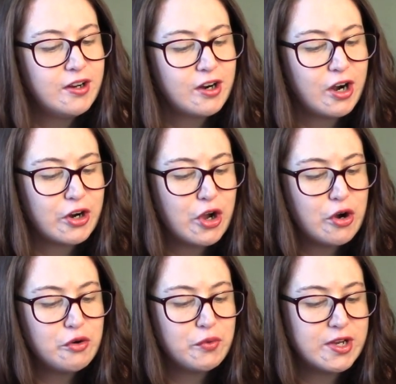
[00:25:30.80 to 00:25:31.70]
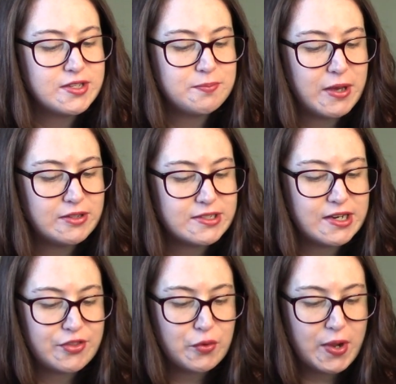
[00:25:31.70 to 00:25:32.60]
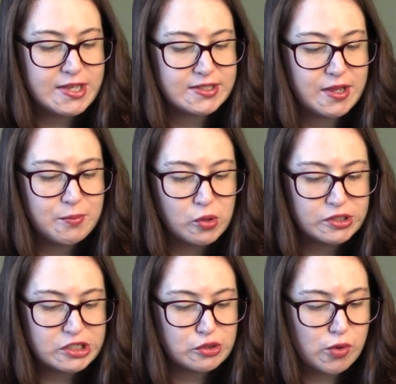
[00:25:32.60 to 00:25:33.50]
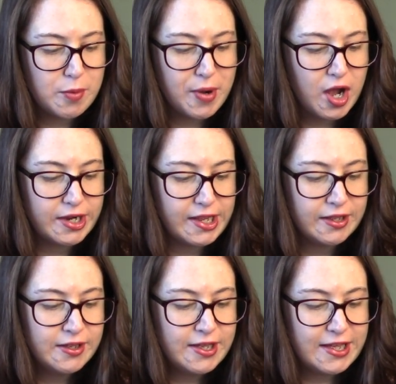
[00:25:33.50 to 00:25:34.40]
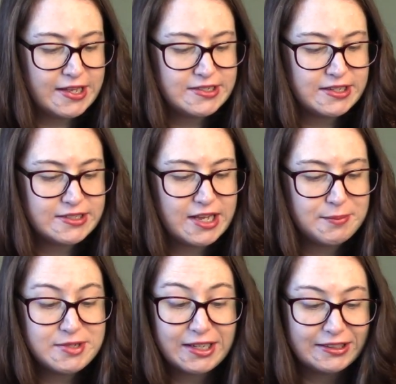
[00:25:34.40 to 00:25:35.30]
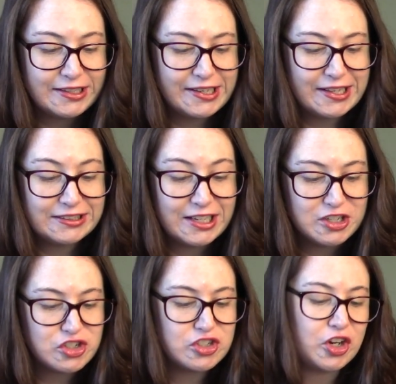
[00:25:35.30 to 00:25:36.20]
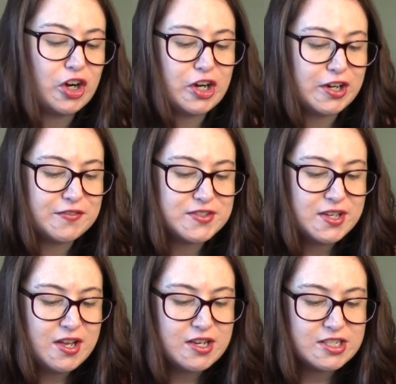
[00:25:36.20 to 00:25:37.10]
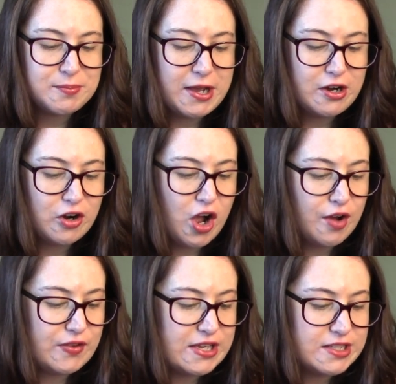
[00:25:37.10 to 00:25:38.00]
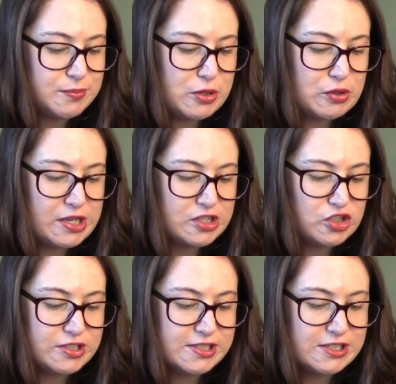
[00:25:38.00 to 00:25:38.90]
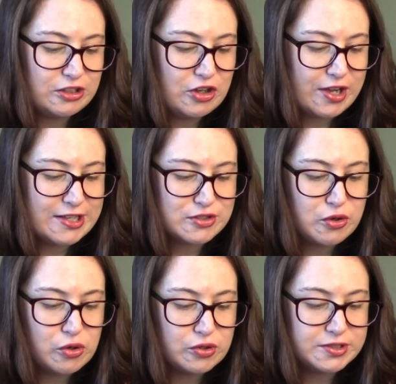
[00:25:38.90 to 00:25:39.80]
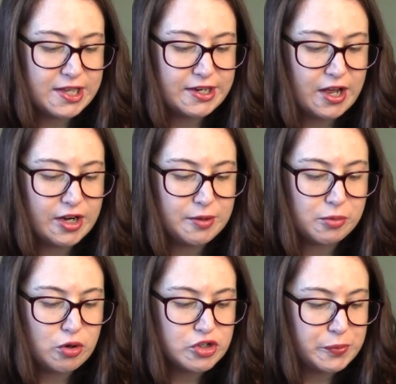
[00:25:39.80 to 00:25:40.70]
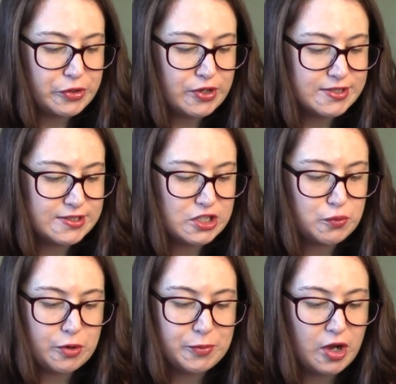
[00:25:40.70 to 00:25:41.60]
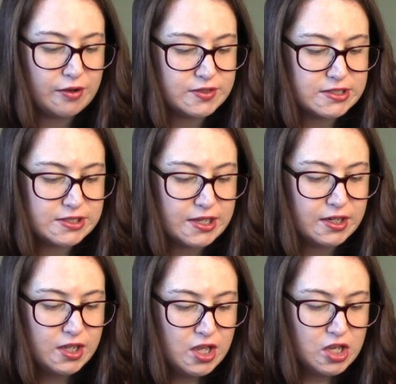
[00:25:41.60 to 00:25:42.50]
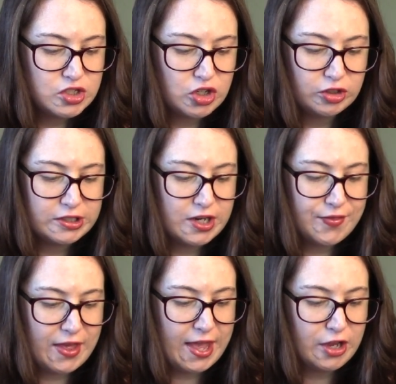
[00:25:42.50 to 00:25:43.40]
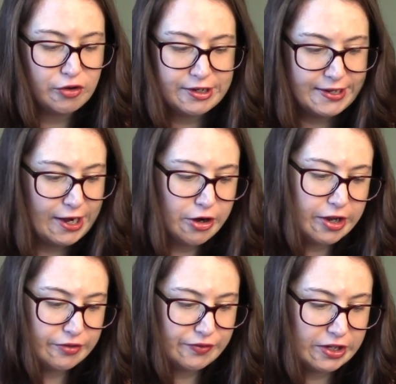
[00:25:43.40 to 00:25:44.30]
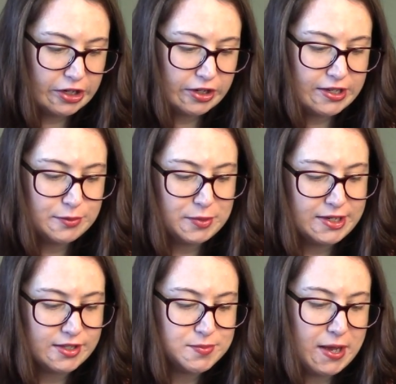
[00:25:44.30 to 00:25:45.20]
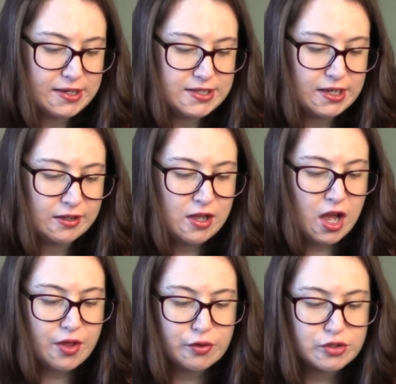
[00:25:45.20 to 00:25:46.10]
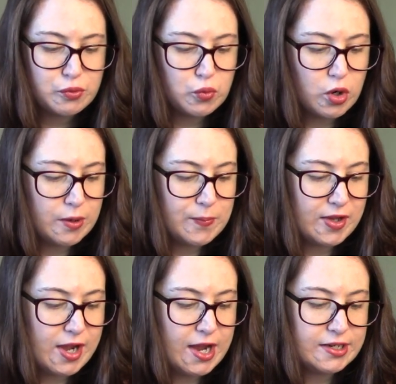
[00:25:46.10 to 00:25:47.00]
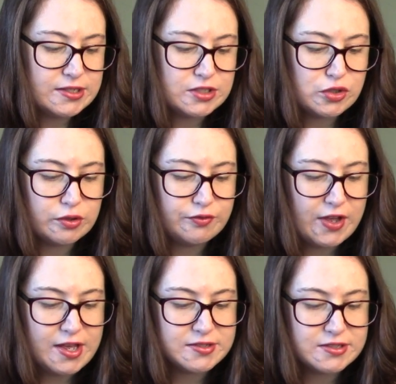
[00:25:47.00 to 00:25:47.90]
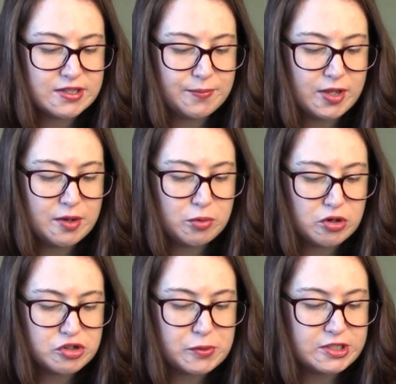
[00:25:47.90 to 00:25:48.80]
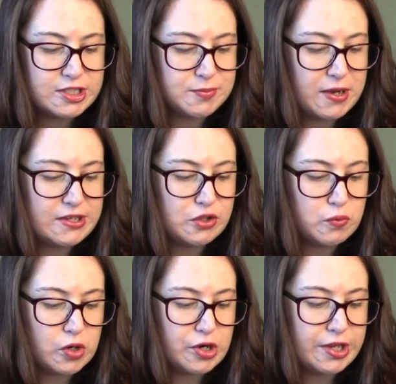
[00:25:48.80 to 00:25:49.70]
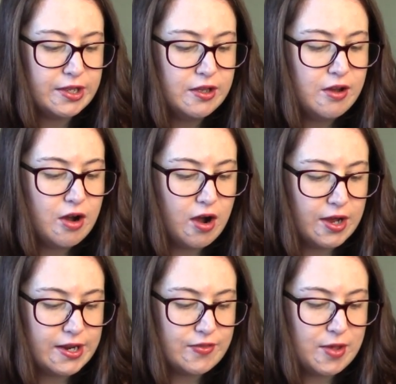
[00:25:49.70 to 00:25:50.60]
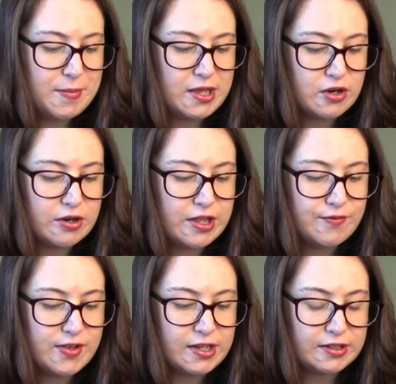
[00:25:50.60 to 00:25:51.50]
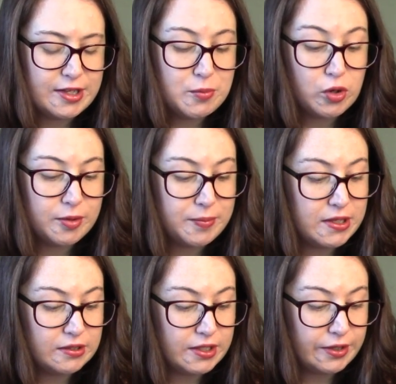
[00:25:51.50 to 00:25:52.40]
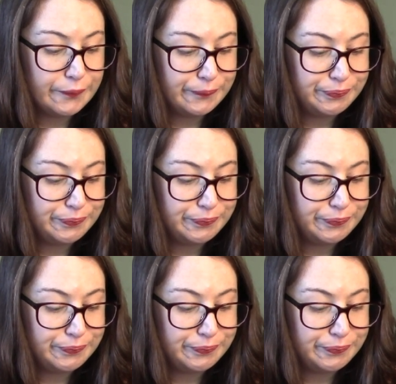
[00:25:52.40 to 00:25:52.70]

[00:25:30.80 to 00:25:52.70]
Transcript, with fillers: Her coat was belted at the waist and molded to her body, hinting temptingly at lush curves. Despite her obvious beauty, she didn't look as cold and unapproachable as such women often did. Certainly not the anchoring, arrogant figure he'd been expecting. There was a warmth, a kindness to her face, something approachable despite the worry on it that made her infinitely more appealing.